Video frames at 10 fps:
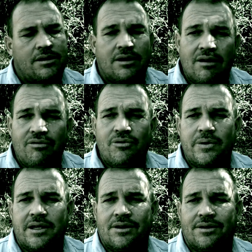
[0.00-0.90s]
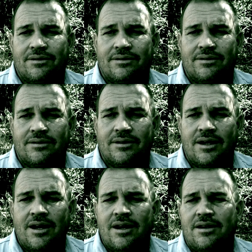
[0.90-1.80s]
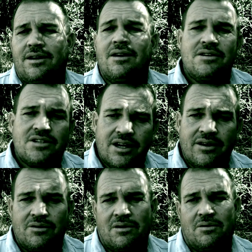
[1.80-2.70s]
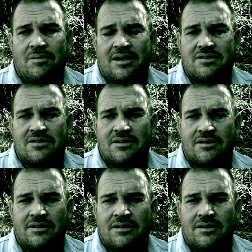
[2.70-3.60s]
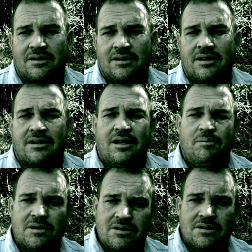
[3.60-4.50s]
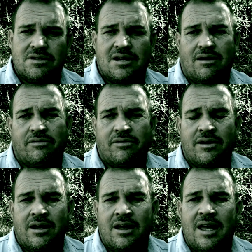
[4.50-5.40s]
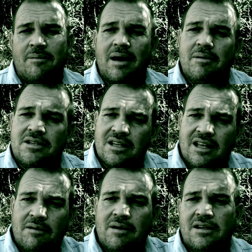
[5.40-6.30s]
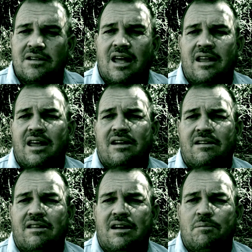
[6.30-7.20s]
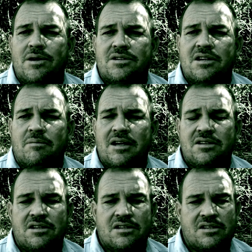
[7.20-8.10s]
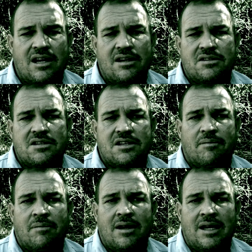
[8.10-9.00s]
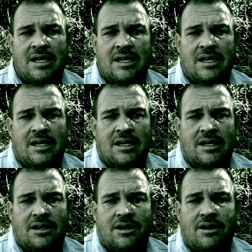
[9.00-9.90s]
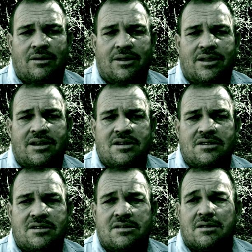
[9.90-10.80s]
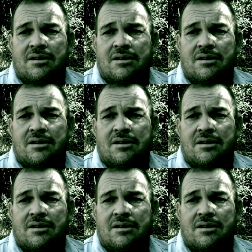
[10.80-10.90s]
don't forward it on. Don't share it with your mates. Keep it to yourself. Maybe that person a message and say, listen, chap, you know, this